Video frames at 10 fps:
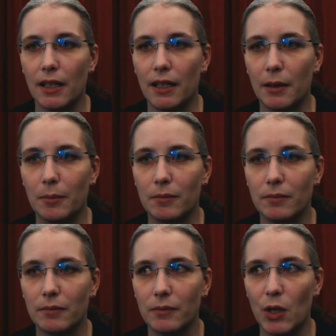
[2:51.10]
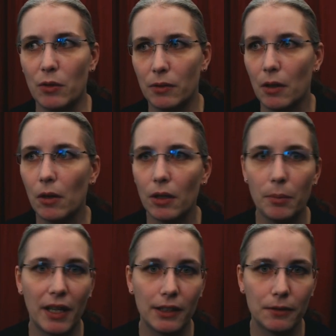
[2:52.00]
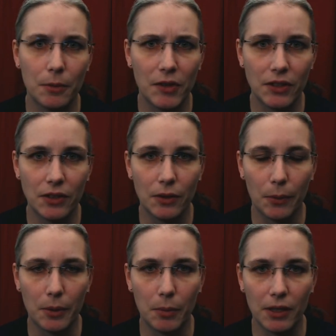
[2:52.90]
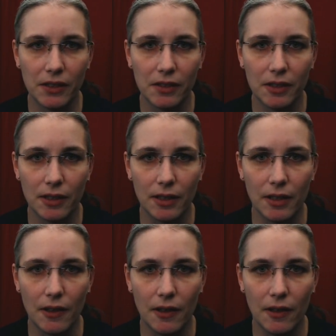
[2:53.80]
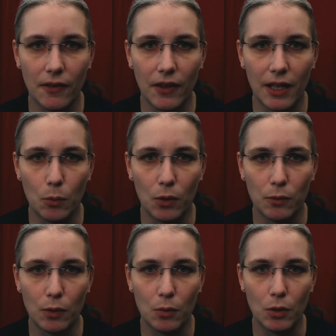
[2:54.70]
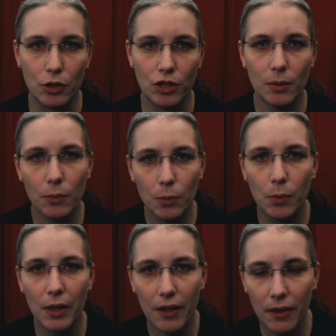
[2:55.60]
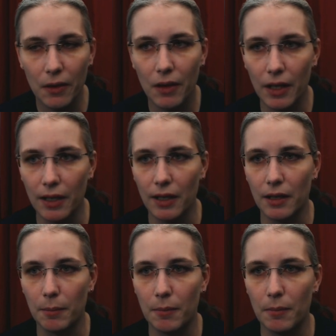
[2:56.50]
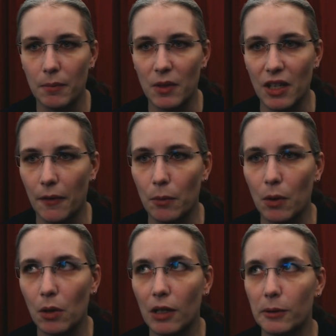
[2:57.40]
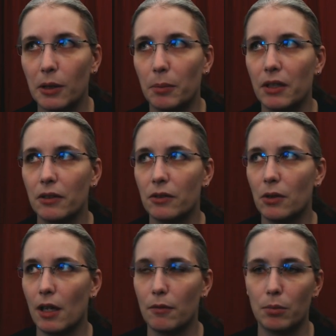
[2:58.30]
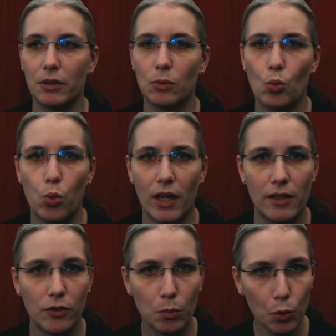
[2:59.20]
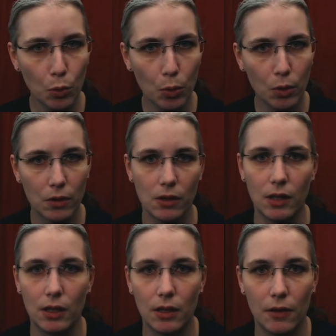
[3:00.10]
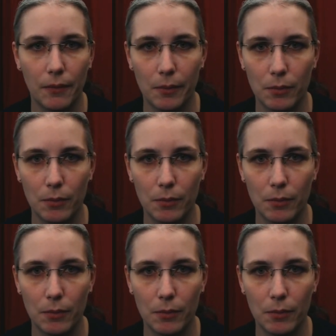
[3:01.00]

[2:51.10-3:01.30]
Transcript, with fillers: um, overall, apart from these three bugs uh, that 141 shipped with, um, yeah, the rollout appears to have been quite smooth. Uh,